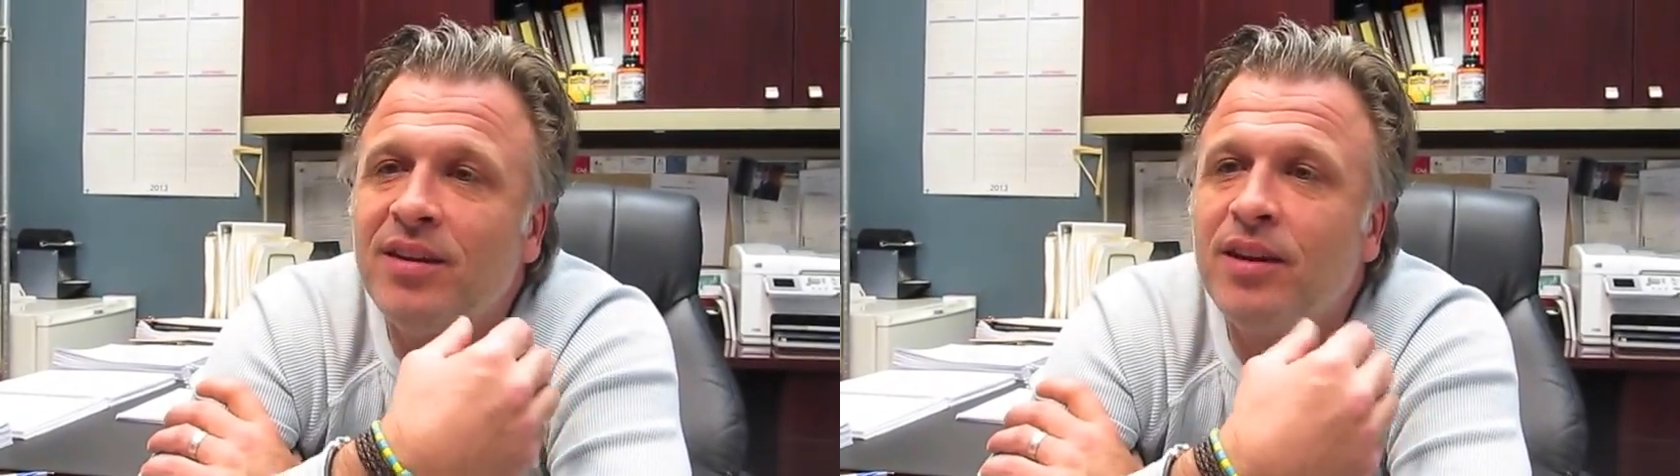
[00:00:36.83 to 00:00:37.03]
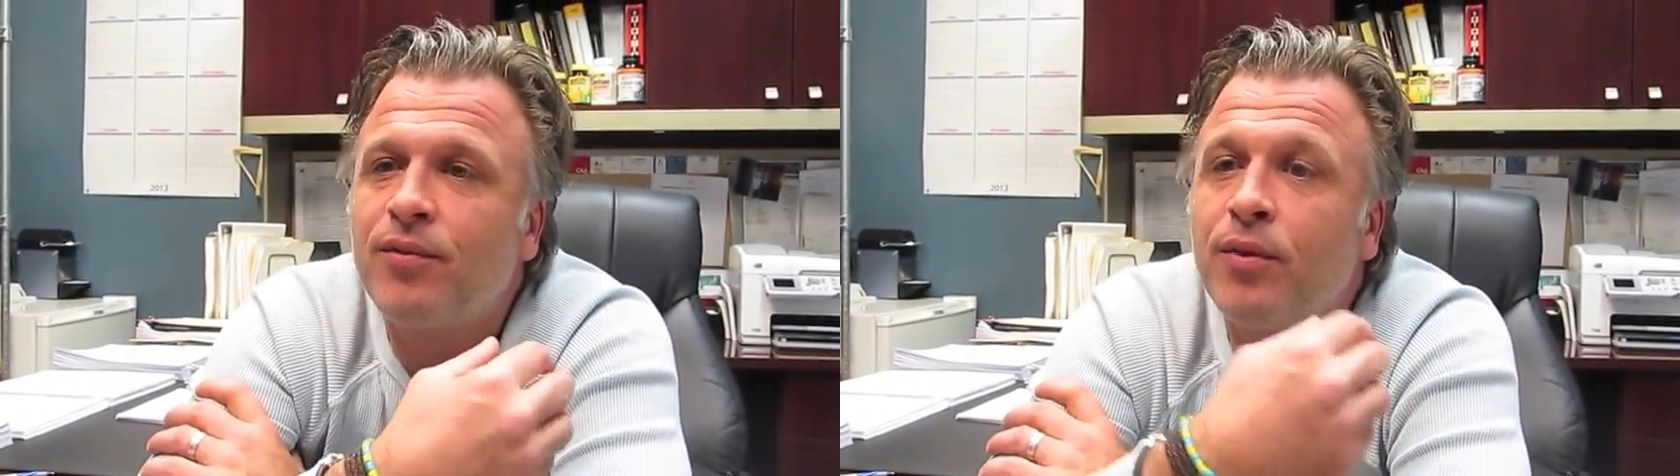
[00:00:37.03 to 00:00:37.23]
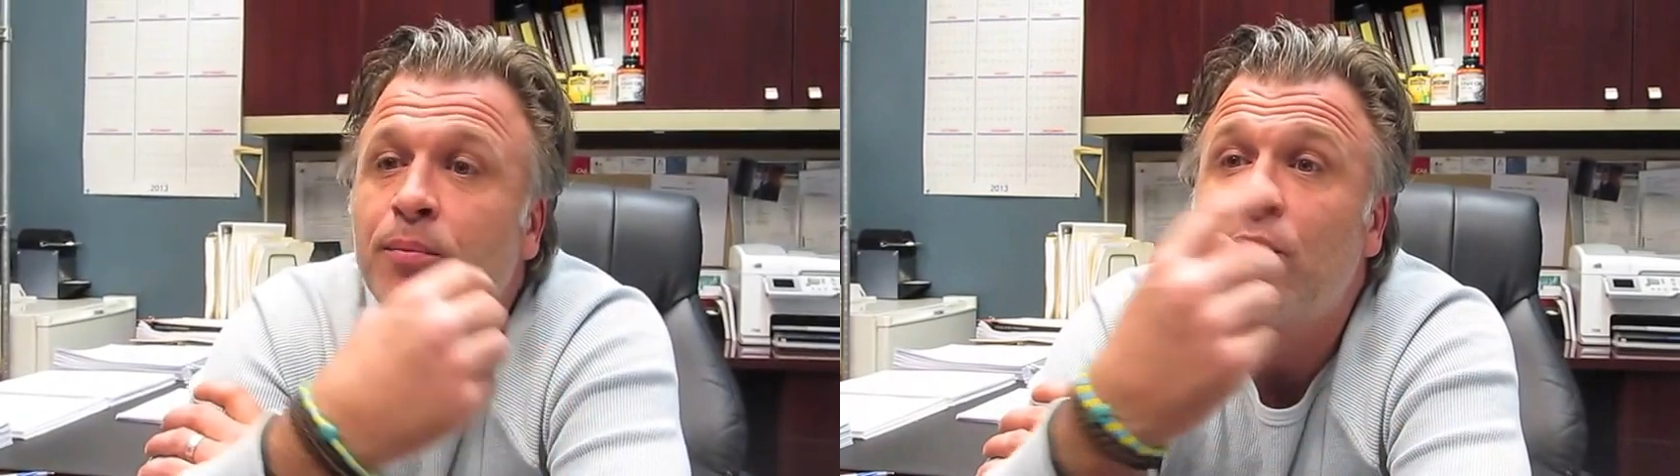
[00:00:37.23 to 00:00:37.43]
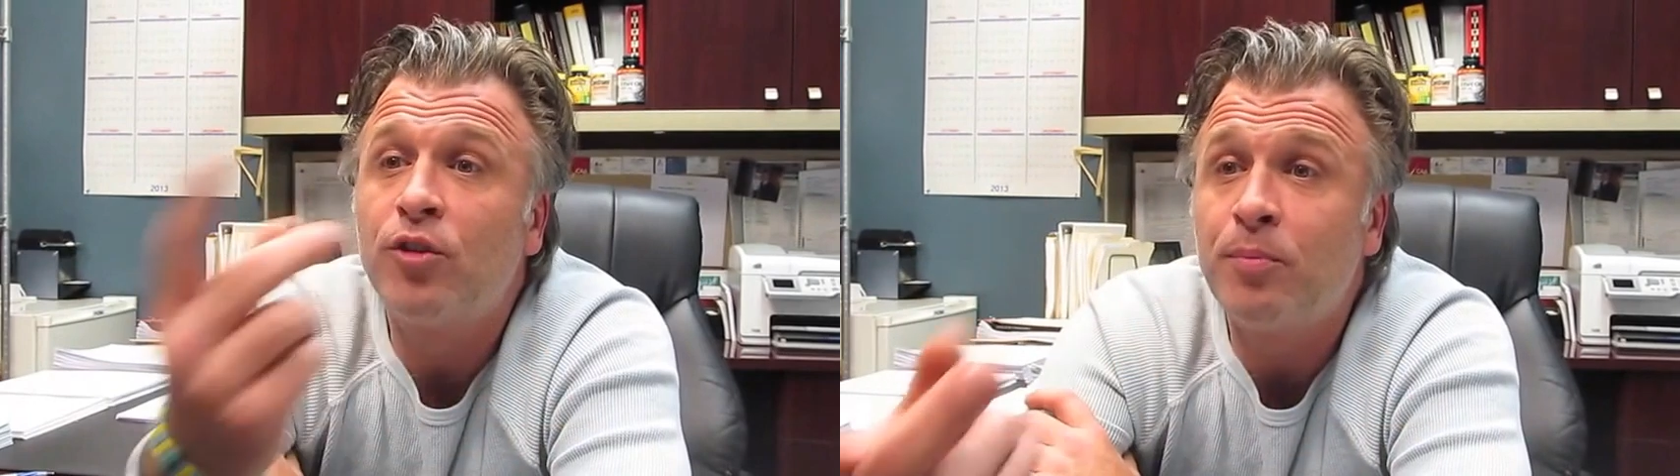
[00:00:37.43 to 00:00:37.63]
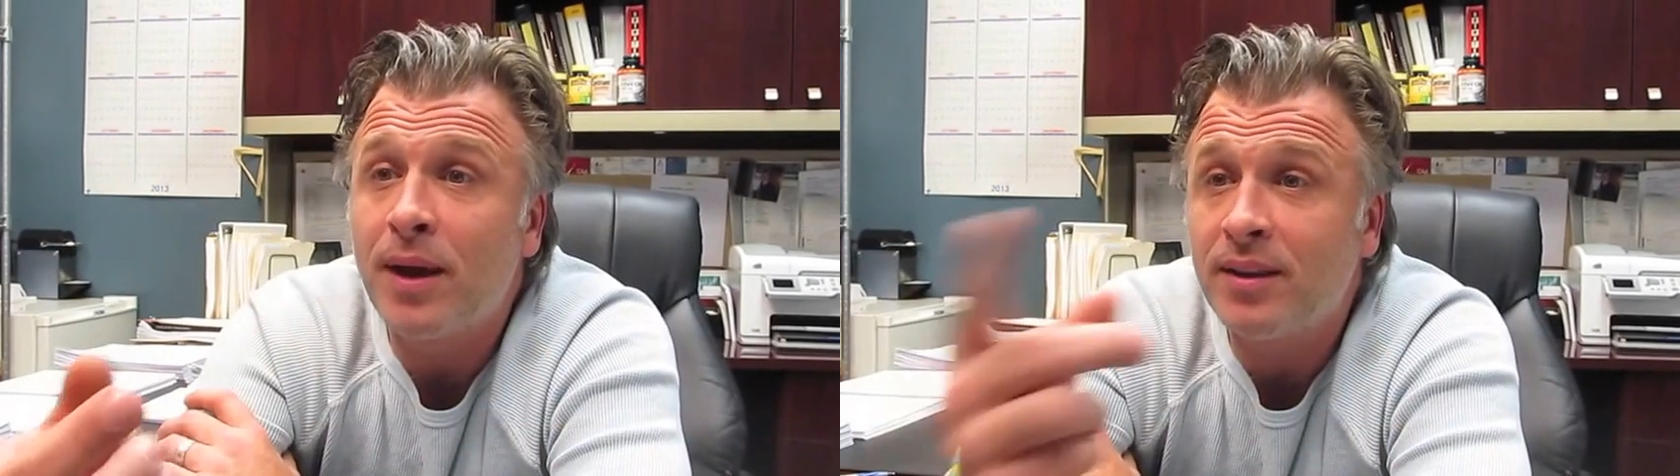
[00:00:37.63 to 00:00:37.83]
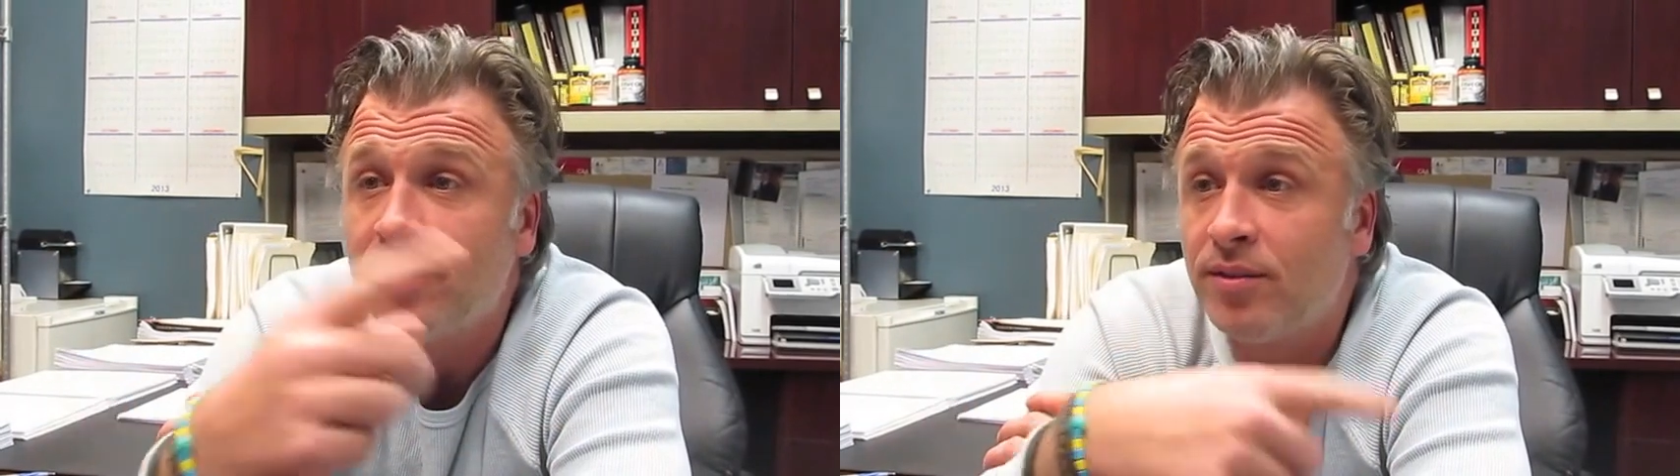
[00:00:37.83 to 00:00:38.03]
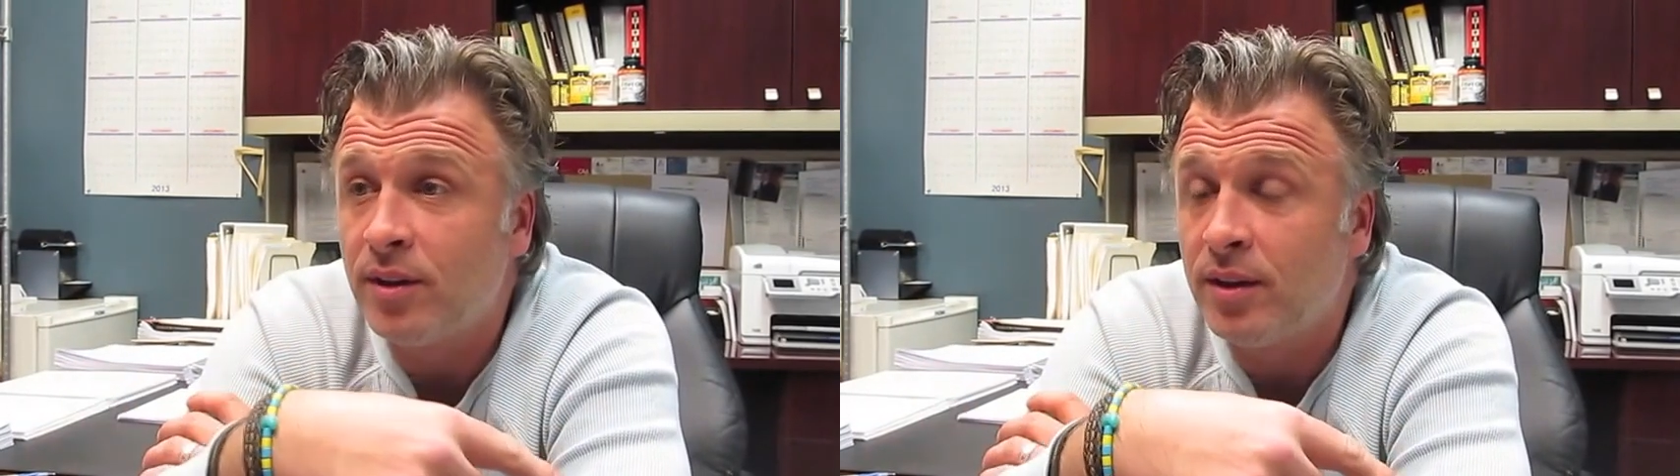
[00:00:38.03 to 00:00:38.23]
different perspectives